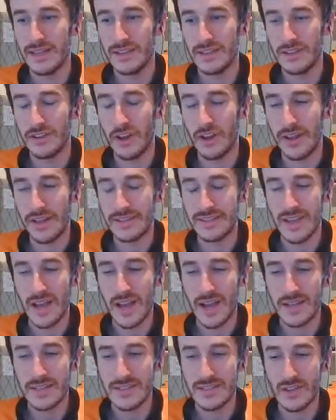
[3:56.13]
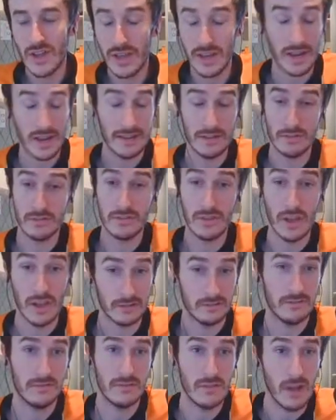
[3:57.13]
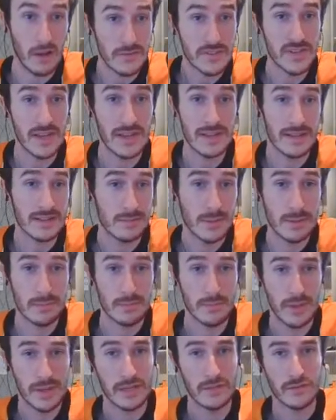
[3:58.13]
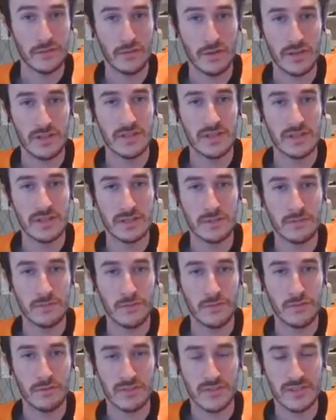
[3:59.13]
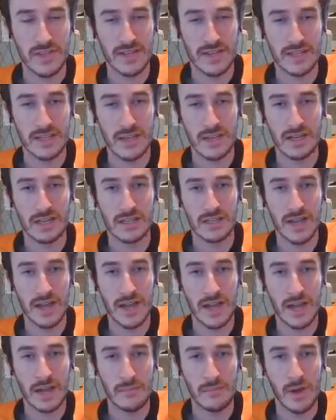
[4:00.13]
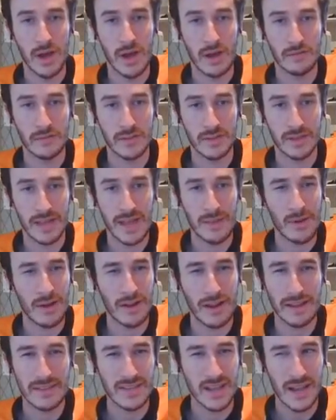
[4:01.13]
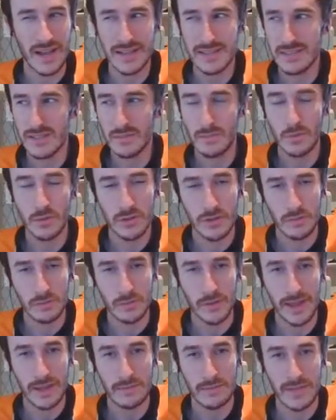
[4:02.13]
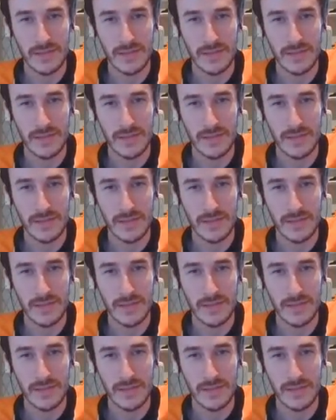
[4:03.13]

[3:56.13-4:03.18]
it's hard to, and I've seen there's been plenty of criticism for Rosenior after the game. It's hard to put the blame